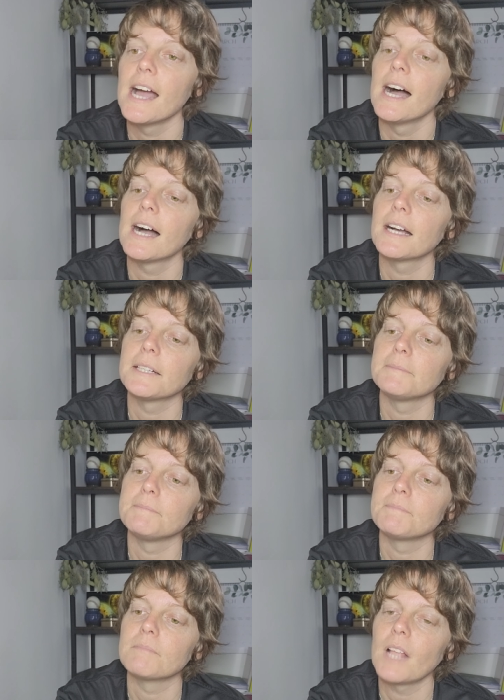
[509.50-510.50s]

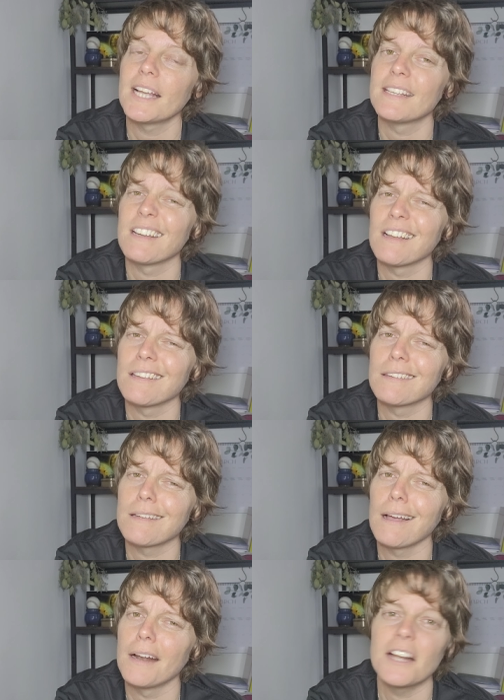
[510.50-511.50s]
Um, I guess
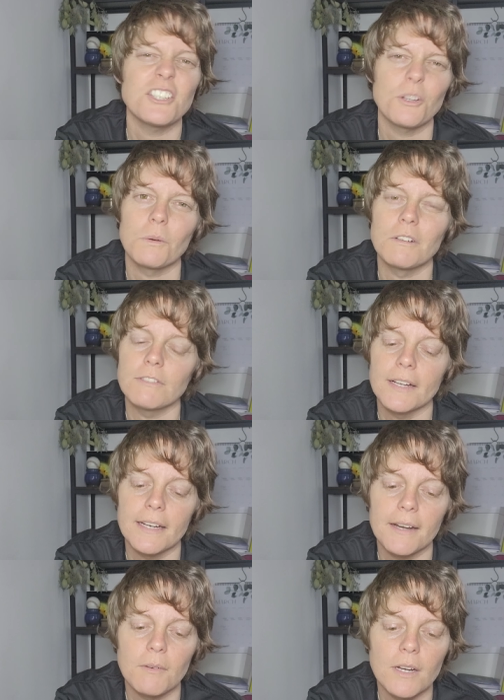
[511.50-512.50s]
kind of. I just don't want to offend
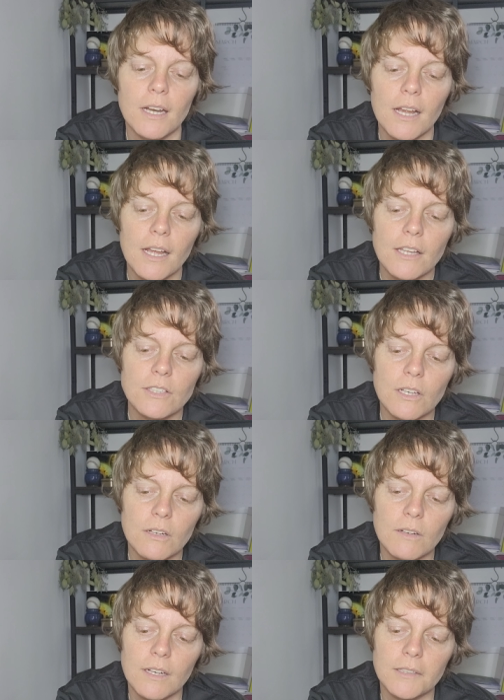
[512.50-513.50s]
anyone.
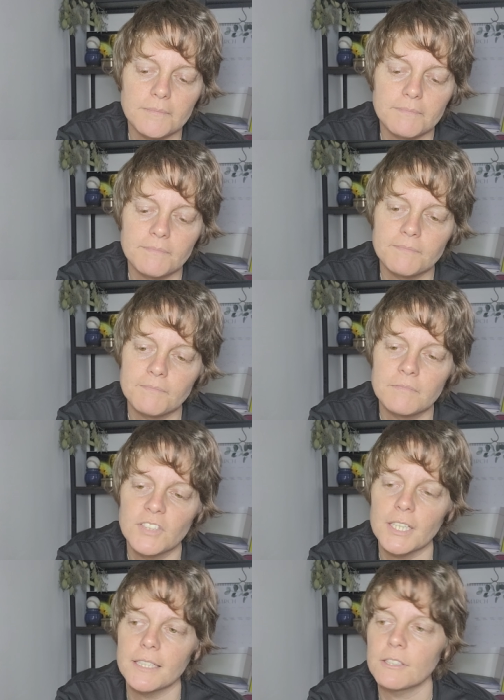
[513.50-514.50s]
So um, I
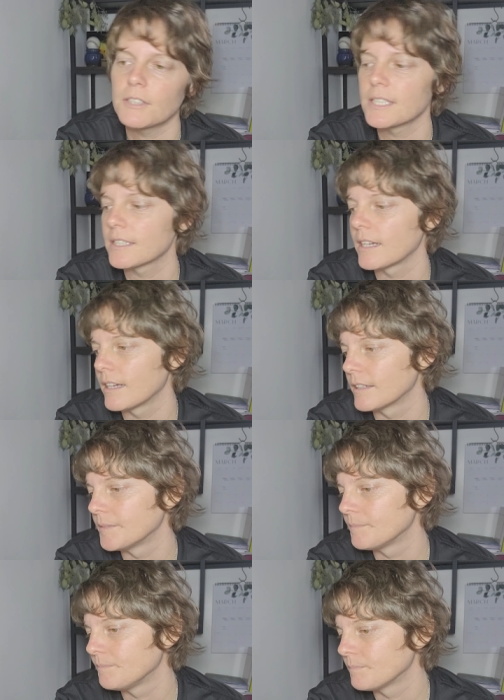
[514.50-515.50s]
feel like Chris, uh,
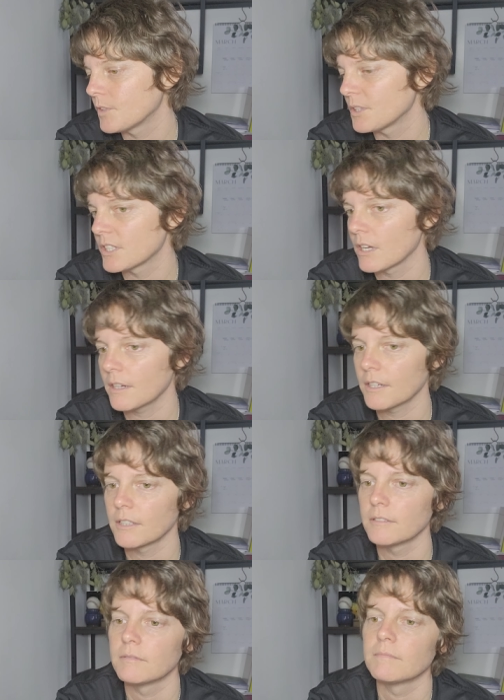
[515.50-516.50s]
Chris
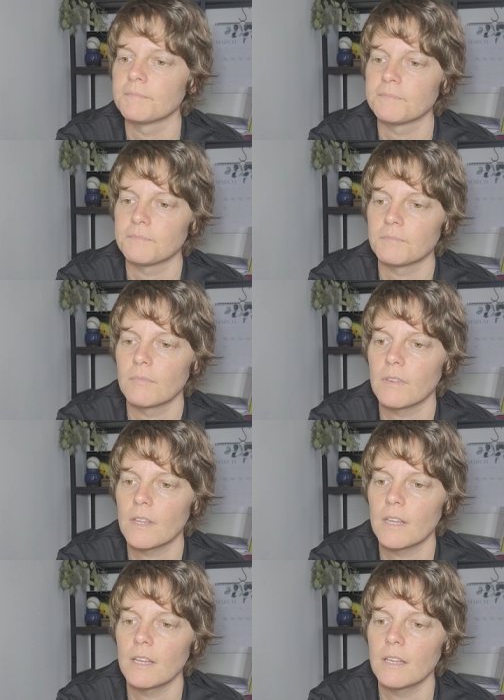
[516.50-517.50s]
Tucker
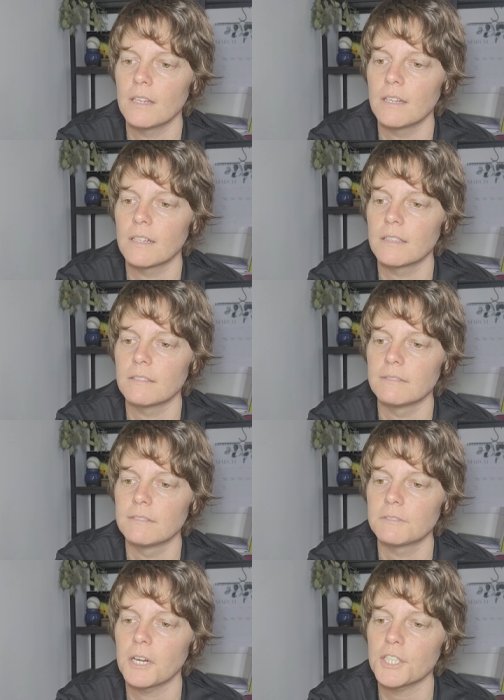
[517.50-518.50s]
in uh,
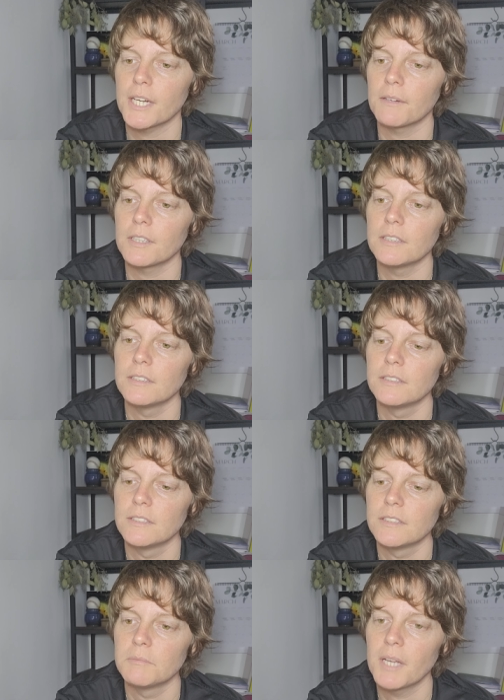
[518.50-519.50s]
Rush Hour
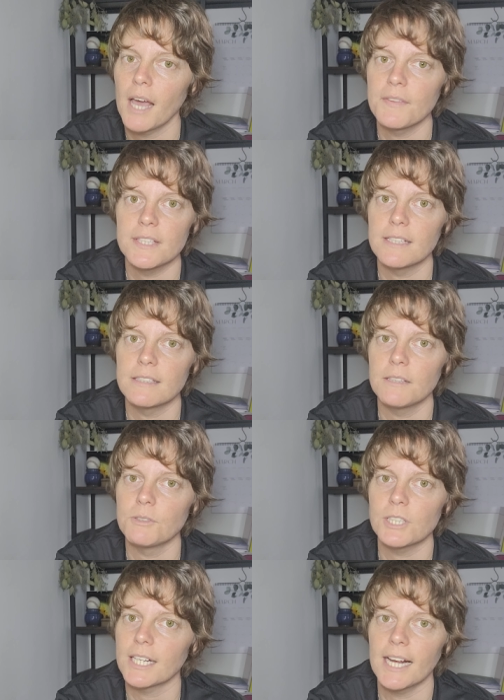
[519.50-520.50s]
behind the scenes. He
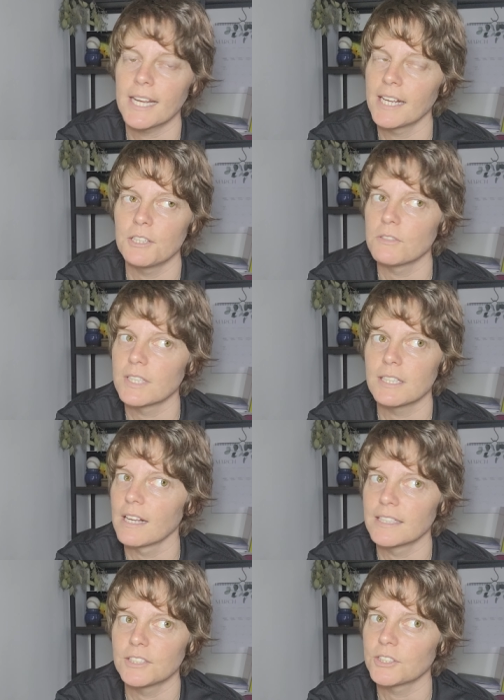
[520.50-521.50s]
was like, I can't do these
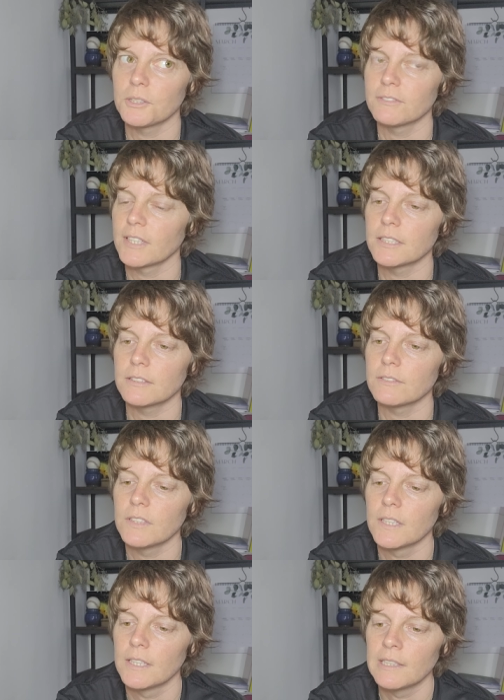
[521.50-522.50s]
lines, it's so offensive.
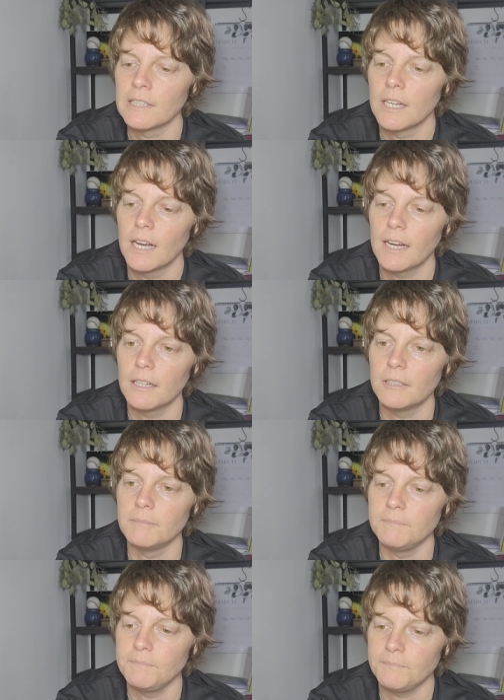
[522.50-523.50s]
Um,